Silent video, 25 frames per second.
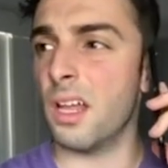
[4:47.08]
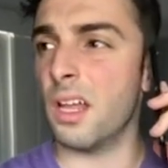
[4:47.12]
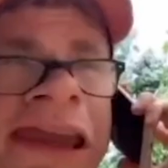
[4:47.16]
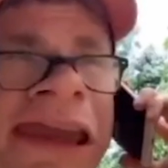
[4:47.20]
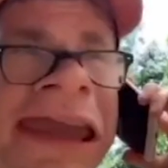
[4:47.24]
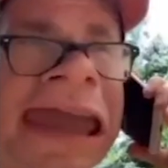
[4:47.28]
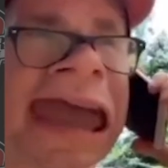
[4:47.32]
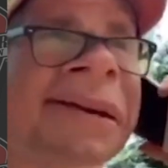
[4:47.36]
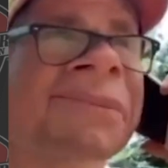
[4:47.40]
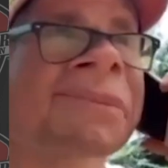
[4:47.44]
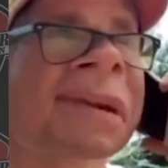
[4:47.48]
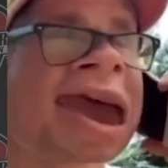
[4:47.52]

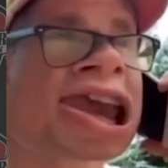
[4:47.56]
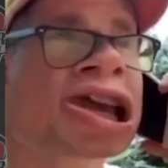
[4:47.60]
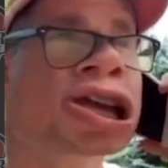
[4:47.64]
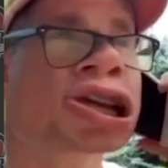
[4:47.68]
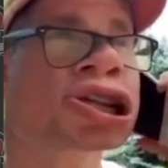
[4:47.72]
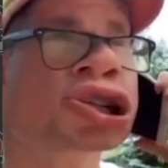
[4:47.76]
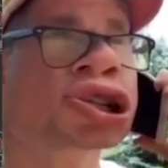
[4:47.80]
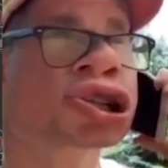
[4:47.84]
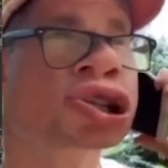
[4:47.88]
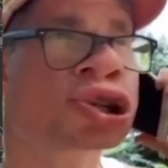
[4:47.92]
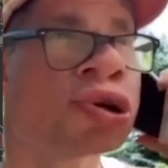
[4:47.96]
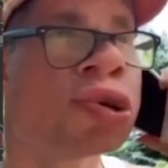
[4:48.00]
And make a
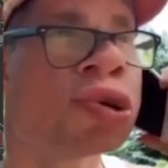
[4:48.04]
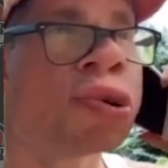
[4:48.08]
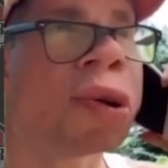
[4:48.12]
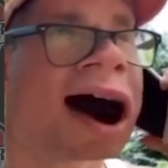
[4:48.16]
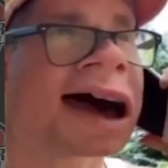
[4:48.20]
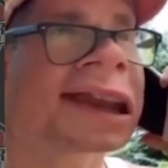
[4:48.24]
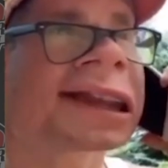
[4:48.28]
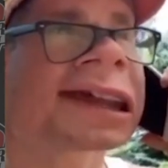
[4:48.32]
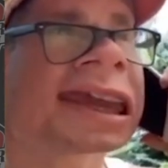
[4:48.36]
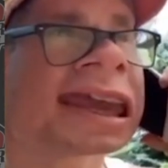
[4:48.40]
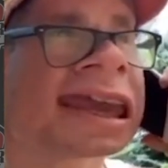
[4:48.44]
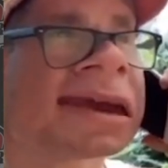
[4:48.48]
sue on
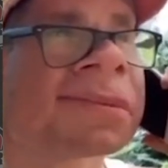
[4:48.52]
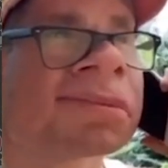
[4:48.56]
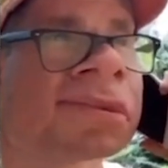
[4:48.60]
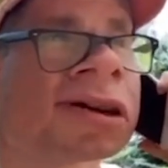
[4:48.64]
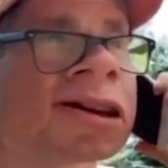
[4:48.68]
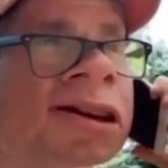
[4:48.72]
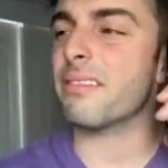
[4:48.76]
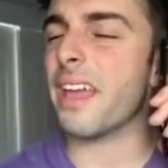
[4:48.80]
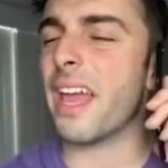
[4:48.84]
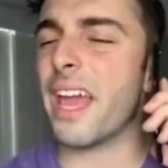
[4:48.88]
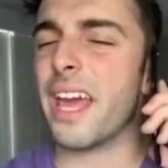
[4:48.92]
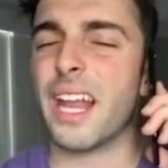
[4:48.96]
him
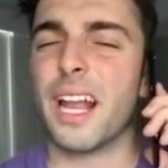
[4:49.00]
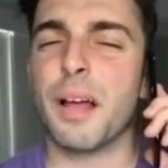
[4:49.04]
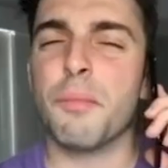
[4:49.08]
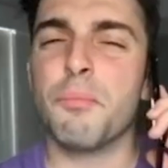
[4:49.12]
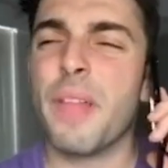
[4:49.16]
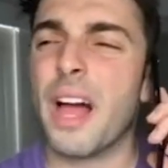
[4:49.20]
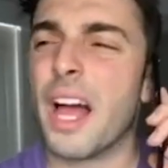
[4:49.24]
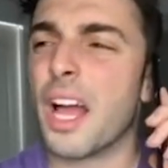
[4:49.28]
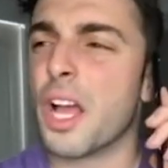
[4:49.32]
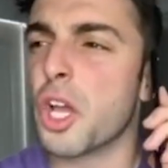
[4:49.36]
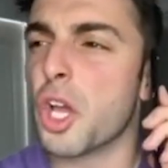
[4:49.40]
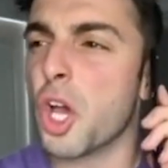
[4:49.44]
that. I'm
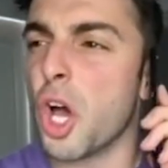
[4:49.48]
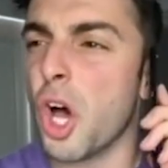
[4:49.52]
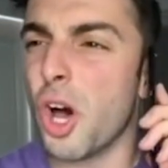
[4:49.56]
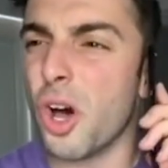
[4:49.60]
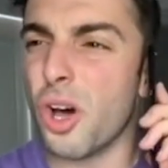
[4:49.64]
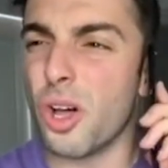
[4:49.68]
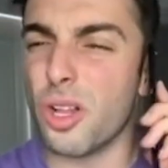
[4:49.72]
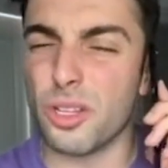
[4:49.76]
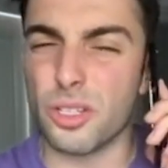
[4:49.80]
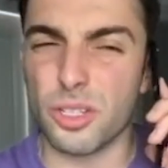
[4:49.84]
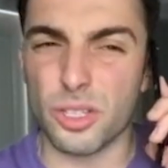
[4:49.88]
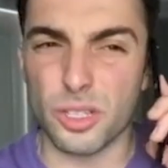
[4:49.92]
not
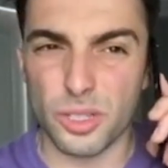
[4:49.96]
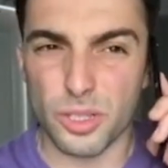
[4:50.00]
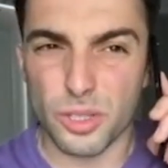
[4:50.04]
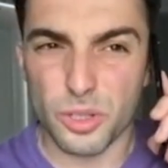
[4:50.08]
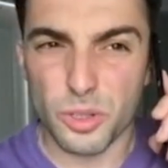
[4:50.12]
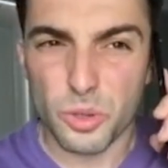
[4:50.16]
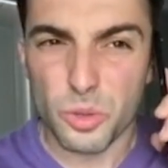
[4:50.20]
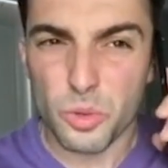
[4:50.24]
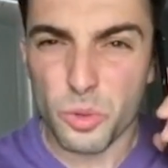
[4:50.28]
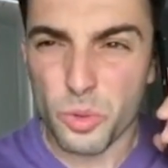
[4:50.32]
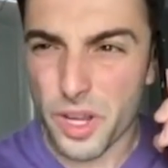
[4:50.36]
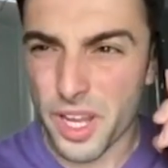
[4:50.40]
calling
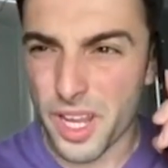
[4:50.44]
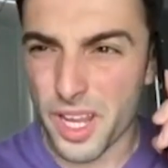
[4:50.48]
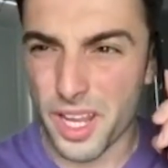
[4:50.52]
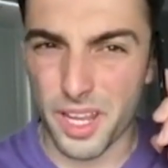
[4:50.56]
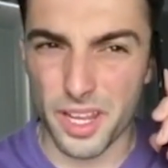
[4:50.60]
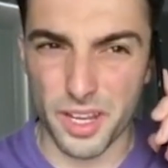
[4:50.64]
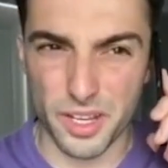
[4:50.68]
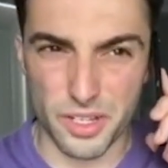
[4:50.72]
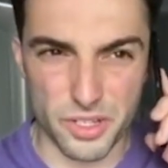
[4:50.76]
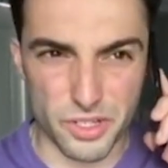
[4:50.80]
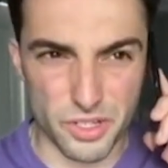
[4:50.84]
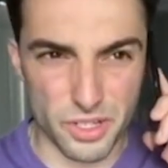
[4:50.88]

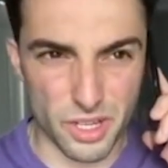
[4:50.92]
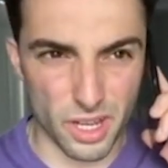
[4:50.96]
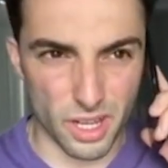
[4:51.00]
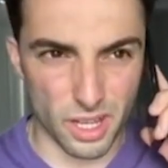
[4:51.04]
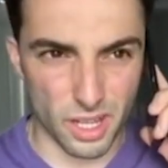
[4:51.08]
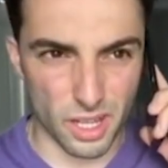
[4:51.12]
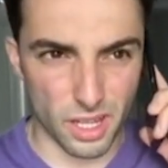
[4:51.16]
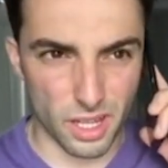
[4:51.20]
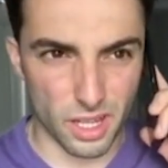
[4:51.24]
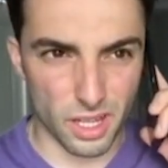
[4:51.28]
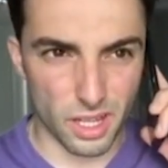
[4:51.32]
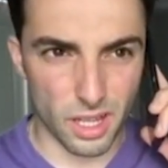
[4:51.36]

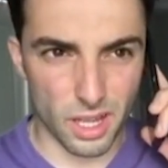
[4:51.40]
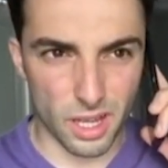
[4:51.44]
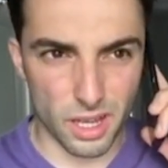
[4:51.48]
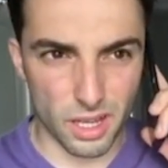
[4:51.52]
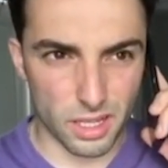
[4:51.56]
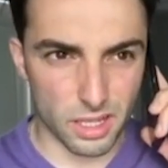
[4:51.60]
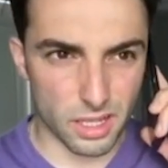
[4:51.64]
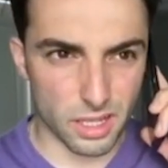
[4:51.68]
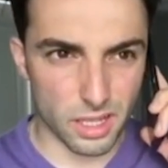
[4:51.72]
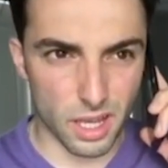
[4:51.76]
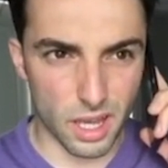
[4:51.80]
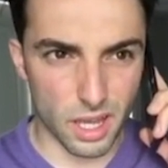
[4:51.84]
Luigi.
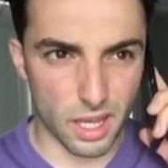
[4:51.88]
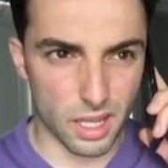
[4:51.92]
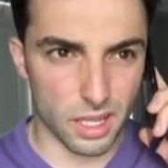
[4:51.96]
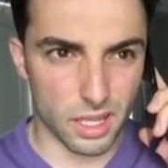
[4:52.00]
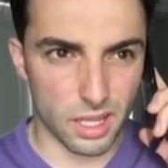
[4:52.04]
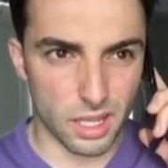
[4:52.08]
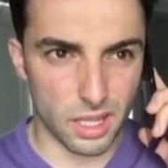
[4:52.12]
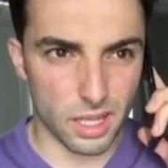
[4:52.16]
Okay.